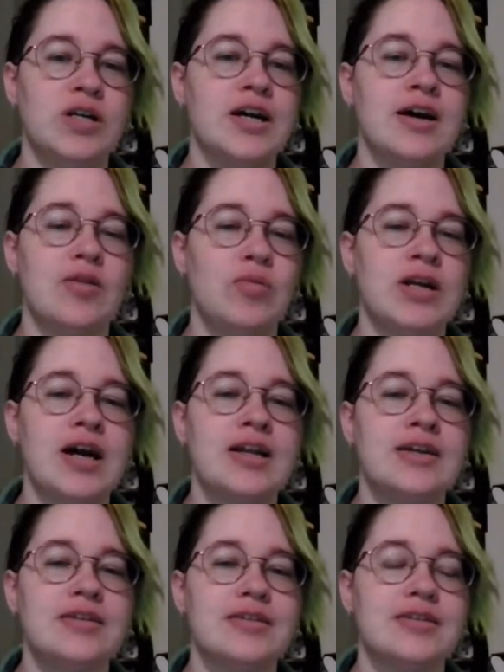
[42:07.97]

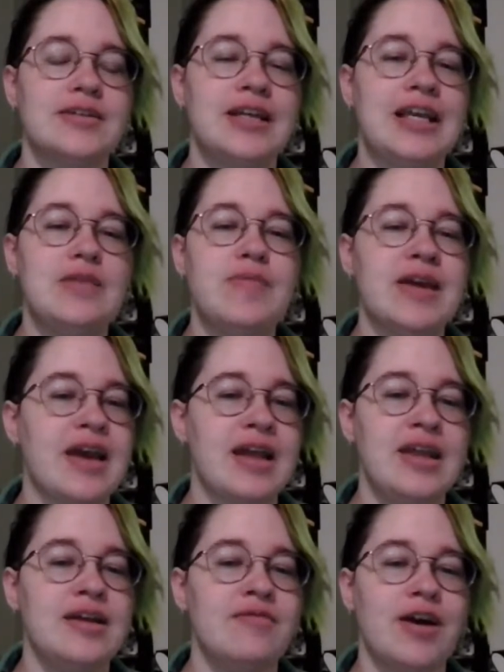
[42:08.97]
not keeping
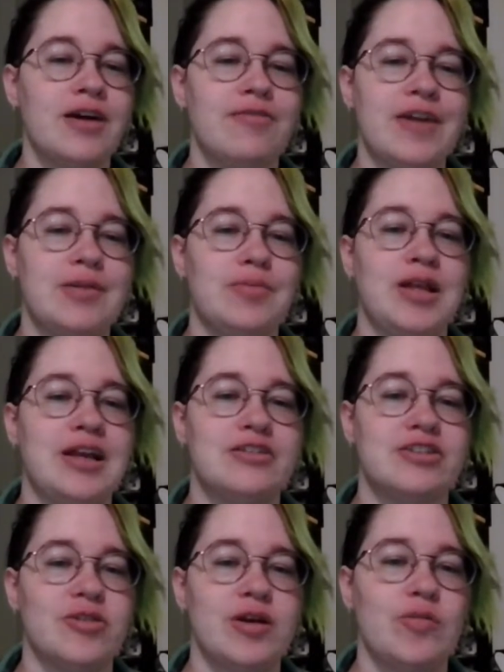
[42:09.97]
any of our family
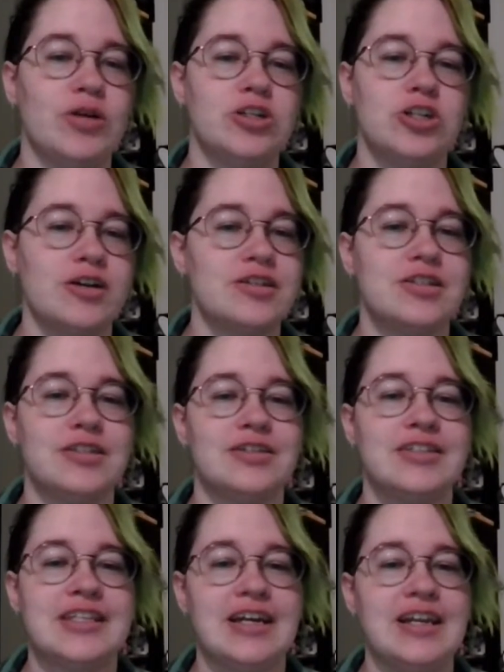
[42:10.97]
history. We're just
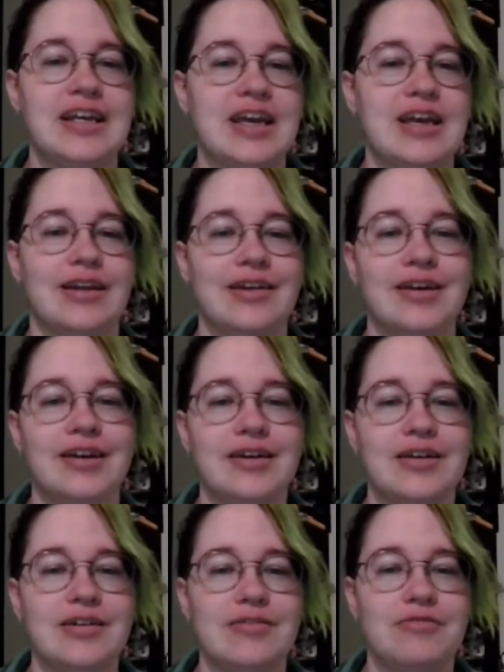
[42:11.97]
standing in
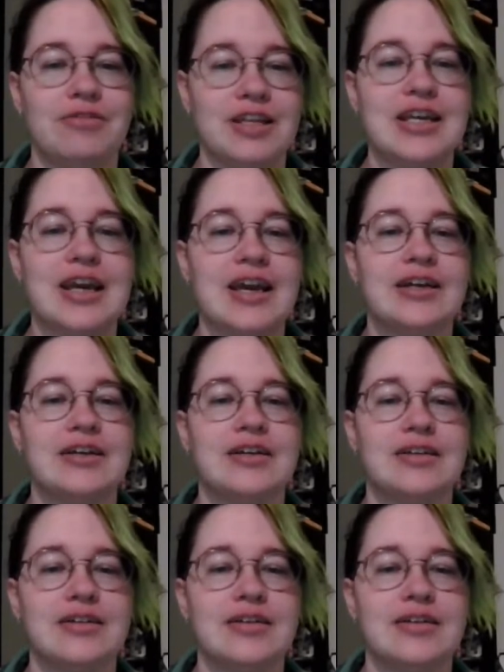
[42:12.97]
for the king.